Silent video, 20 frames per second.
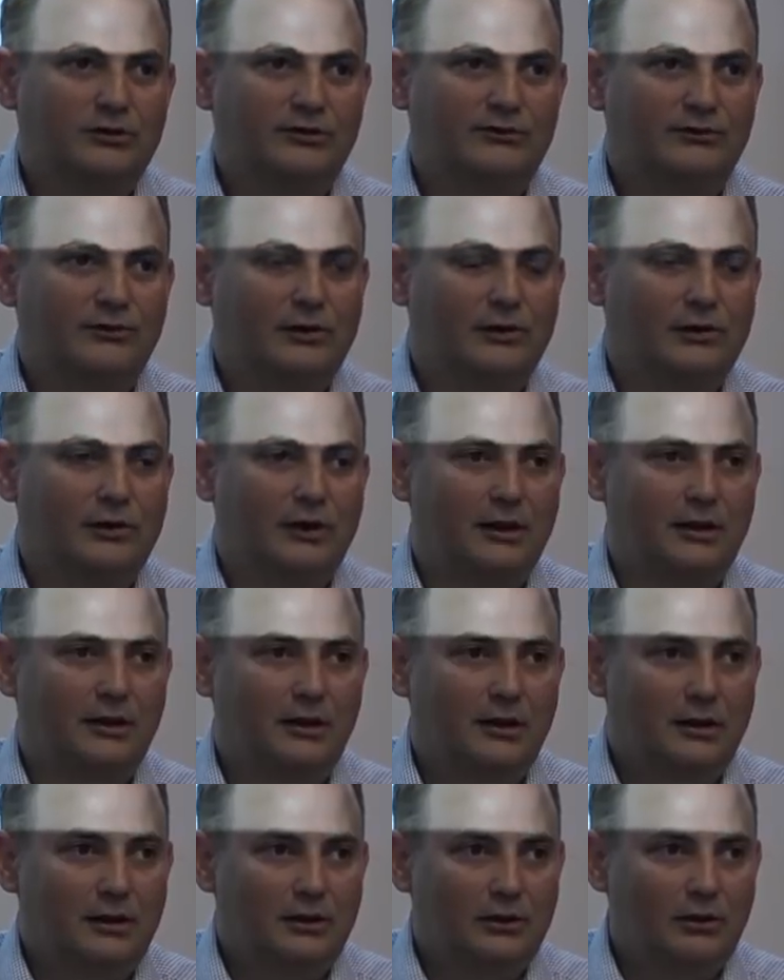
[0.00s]
to feeling like,
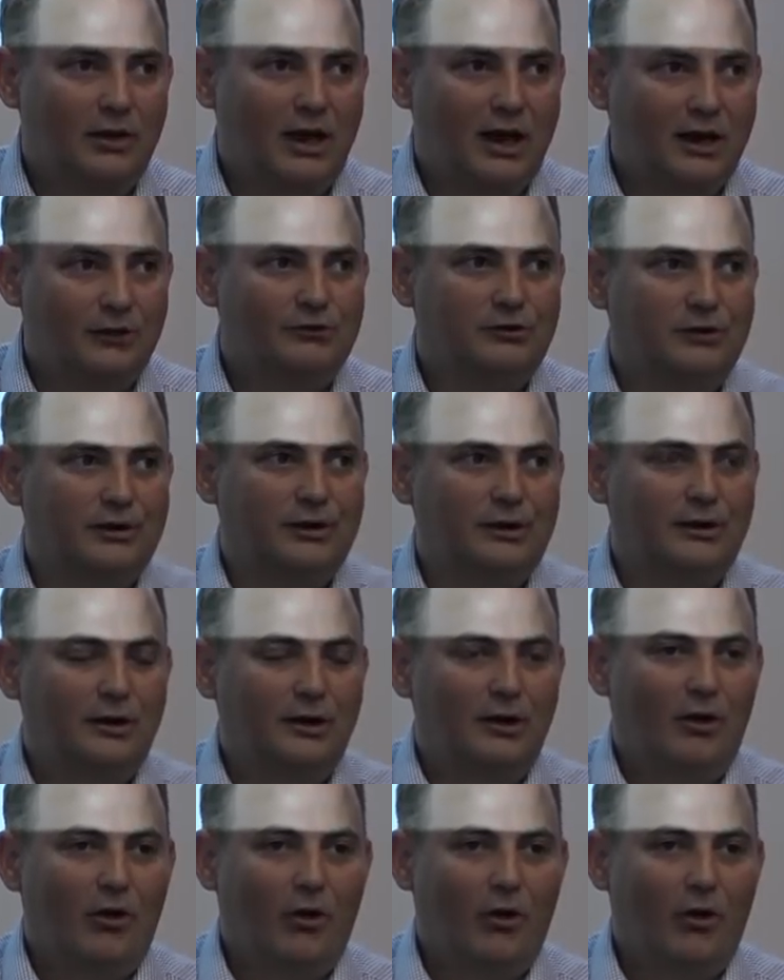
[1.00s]
no, actually,